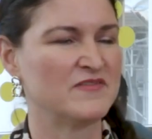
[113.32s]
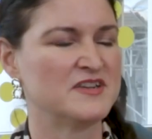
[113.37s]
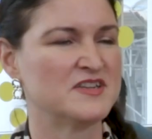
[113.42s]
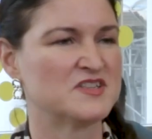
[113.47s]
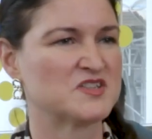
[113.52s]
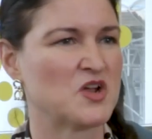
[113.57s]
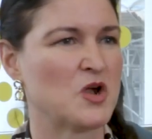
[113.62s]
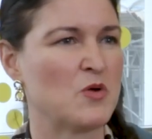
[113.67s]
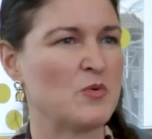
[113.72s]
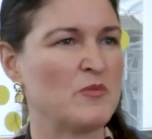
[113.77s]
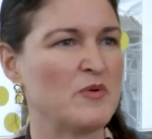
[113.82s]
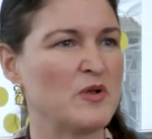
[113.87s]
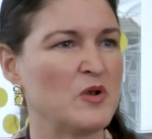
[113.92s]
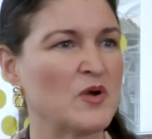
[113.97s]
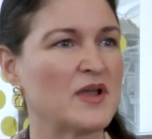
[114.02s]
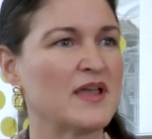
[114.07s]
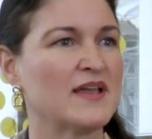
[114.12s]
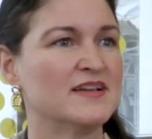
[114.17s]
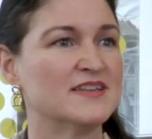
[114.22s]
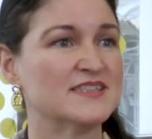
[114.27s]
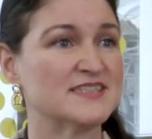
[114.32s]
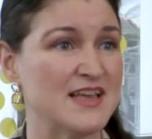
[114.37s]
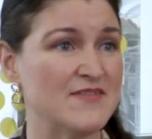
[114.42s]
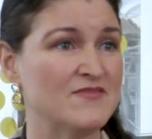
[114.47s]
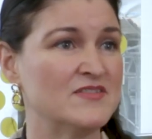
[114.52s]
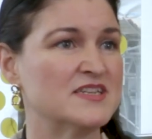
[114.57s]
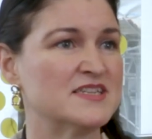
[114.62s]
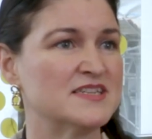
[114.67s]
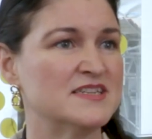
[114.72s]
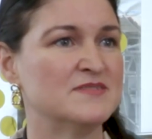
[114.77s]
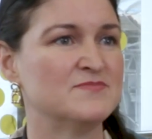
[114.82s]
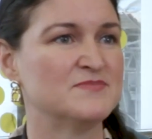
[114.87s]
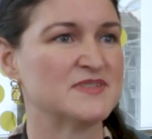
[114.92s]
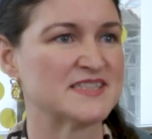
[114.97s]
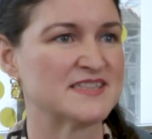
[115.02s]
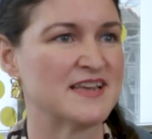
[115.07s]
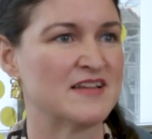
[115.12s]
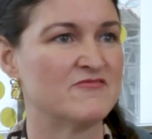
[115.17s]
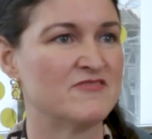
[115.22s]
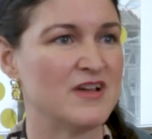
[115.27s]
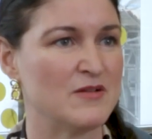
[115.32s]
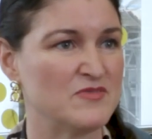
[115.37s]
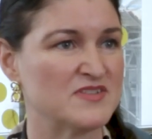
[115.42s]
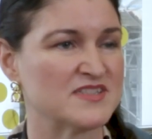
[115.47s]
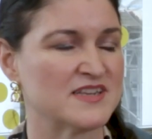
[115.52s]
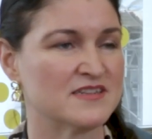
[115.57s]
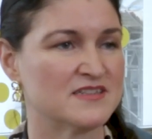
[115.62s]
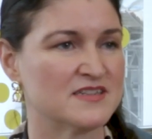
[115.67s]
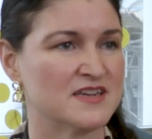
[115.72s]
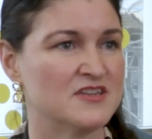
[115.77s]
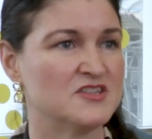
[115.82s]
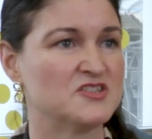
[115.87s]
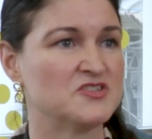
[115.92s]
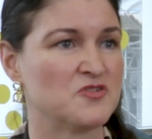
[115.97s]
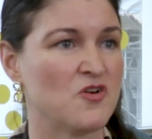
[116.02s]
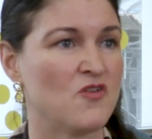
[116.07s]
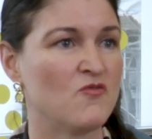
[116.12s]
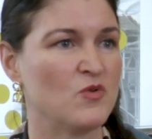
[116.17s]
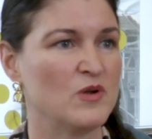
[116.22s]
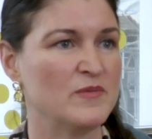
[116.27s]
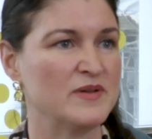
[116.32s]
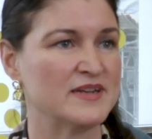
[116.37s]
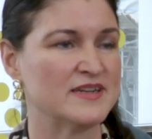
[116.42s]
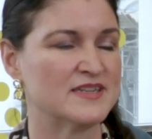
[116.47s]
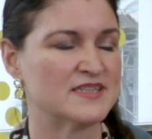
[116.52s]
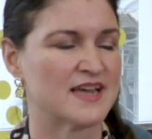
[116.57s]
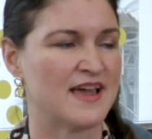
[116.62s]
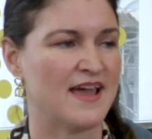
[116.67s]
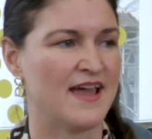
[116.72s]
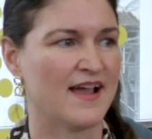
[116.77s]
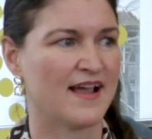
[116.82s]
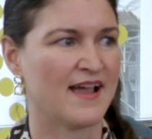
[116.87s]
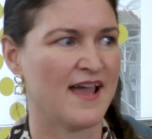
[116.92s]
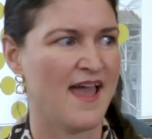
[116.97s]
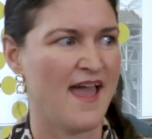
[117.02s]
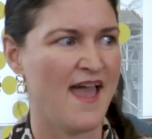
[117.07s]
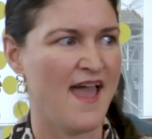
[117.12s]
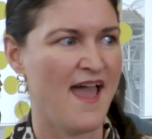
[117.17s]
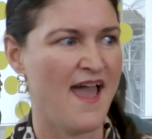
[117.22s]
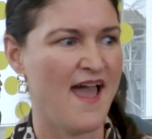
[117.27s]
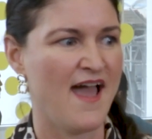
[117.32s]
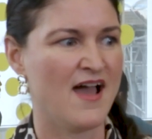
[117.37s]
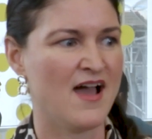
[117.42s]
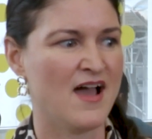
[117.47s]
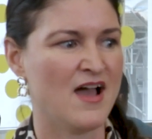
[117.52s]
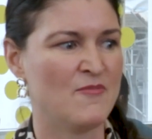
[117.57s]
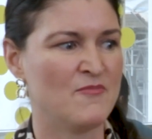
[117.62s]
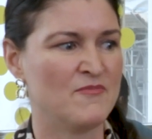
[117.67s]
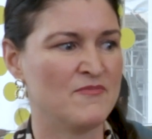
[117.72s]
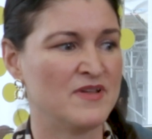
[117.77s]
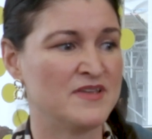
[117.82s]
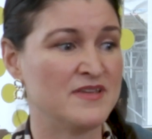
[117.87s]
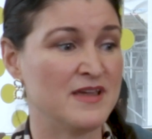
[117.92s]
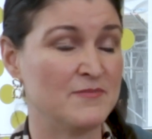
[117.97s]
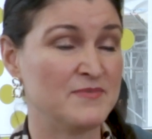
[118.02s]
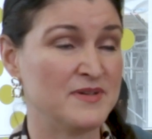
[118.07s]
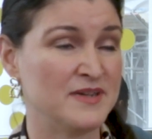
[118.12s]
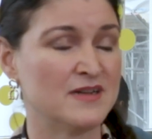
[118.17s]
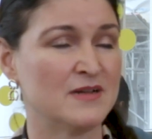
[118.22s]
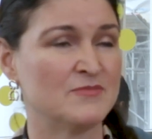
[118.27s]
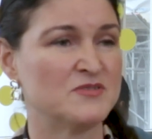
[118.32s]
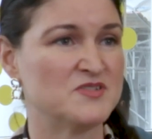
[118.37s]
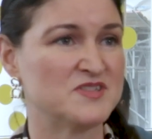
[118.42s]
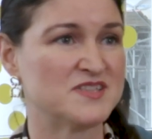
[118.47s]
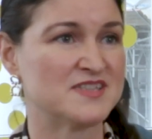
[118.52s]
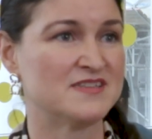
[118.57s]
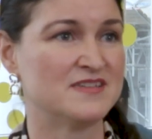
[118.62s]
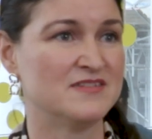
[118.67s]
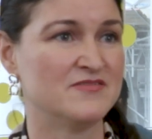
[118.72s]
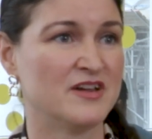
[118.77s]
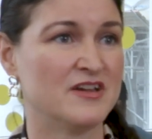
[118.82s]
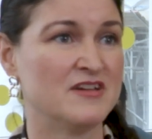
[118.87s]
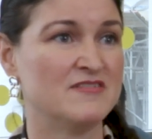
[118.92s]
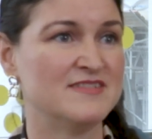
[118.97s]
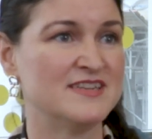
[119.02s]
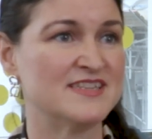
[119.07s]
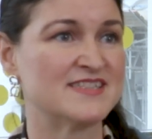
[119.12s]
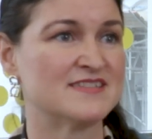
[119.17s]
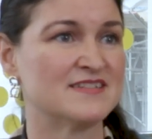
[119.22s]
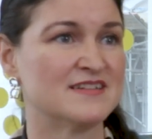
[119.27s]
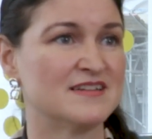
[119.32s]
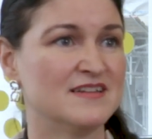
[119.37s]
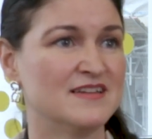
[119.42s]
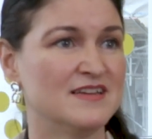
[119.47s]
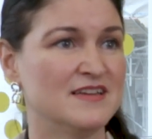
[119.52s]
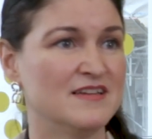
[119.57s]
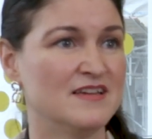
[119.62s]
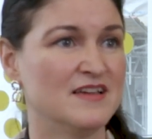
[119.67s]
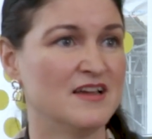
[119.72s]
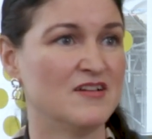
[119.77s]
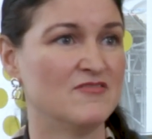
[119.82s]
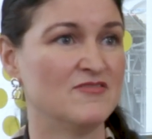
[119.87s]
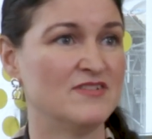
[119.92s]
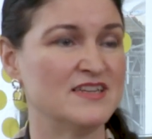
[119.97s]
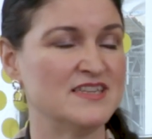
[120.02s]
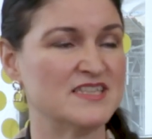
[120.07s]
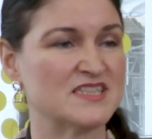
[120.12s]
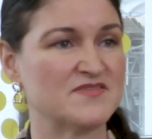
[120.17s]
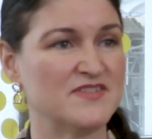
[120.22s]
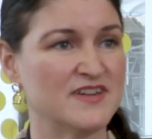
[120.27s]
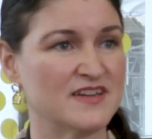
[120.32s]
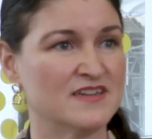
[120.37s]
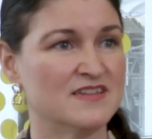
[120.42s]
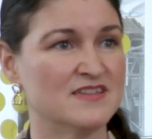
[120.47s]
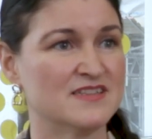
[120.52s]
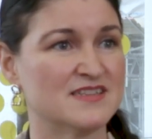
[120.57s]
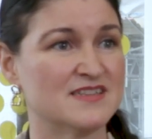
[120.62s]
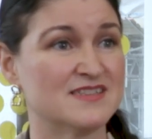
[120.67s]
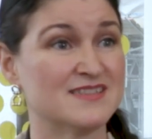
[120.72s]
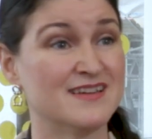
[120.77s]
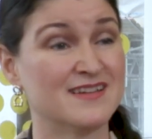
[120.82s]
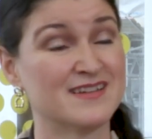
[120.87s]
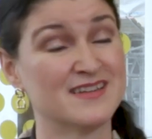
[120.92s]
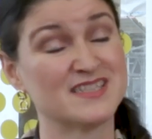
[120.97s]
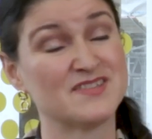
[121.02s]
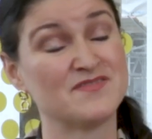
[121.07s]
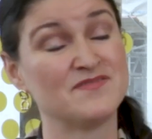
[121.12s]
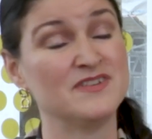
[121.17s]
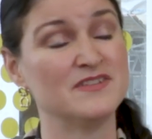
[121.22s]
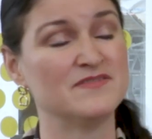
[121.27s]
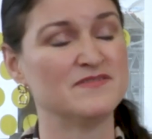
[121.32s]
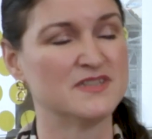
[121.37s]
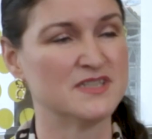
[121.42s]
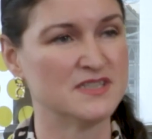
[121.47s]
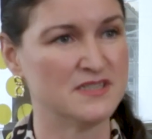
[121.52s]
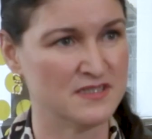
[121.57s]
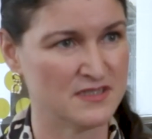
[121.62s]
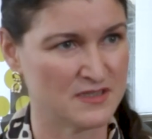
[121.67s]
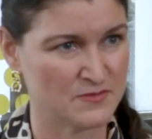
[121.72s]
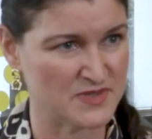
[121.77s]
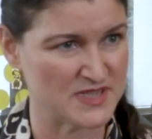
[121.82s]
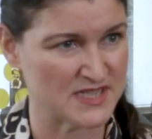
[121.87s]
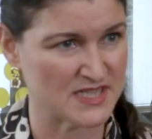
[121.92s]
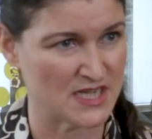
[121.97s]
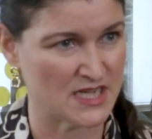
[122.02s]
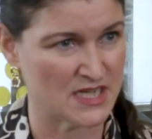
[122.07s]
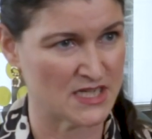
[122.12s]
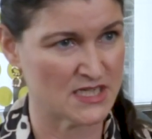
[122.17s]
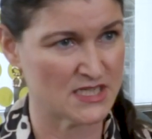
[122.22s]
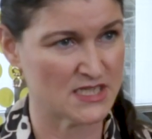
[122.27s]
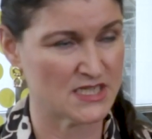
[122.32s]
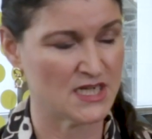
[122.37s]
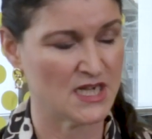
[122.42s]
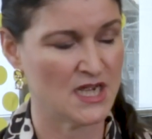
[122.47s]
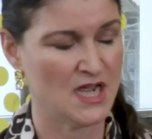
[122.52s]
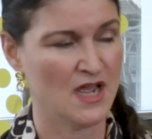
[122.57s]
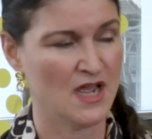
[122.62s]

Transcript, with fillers: of years ago we were looking at 17% representation of women in tech, um, yet PwC very recently released figures that said it's 15%,